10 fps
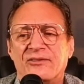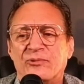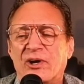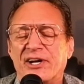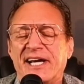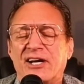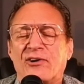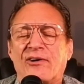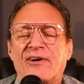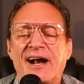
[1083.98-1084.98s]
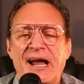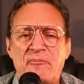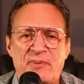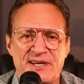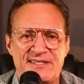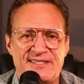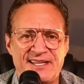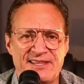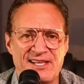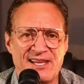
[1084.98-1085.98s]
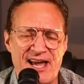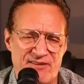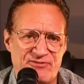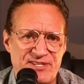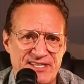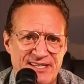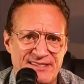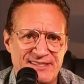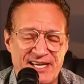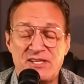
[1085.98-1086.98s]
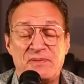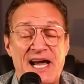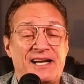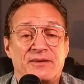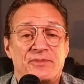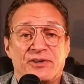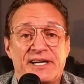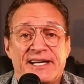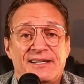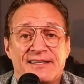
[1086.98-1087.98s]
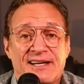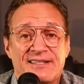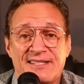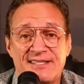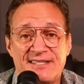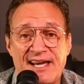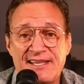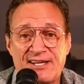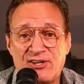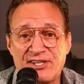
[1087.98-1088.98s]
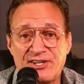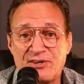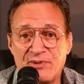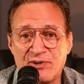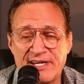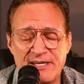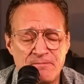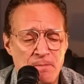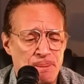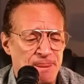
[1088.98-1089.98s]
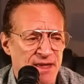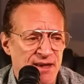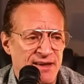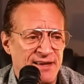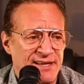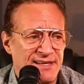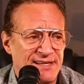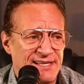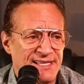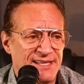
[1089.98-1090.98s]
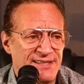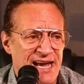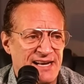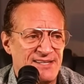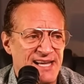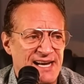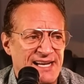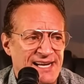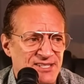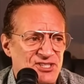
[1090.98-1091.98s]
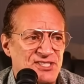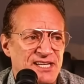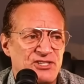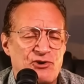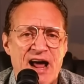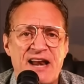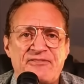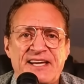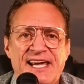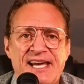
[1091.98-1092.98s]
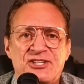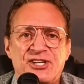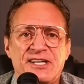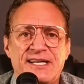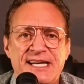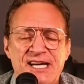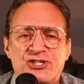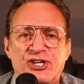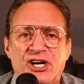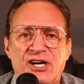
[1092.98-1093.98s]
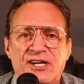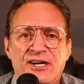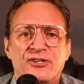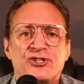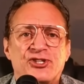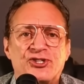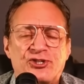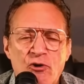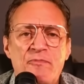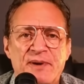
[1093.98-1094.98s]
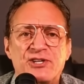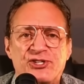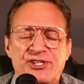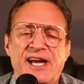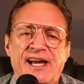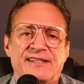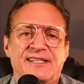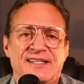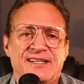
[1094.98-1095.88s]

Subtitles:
running rampant in the left and the black community, as they say. They call it a community. That instant gratification, knee-jerk, stupid shit